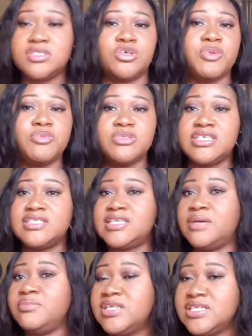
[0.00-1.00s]
Some people say
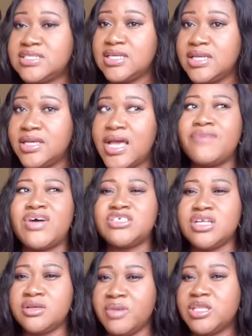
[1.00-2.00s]
10 minutes a day. I've
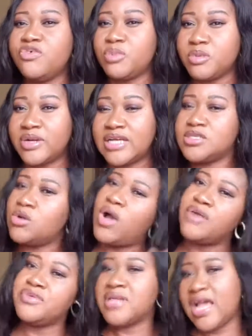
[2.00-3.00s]
actually met a few people that say, oh, I
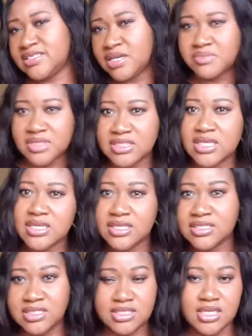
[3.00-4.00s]
read like 10 minutes a day
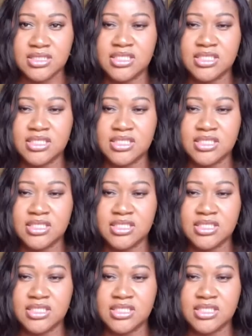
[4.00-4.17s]
these days.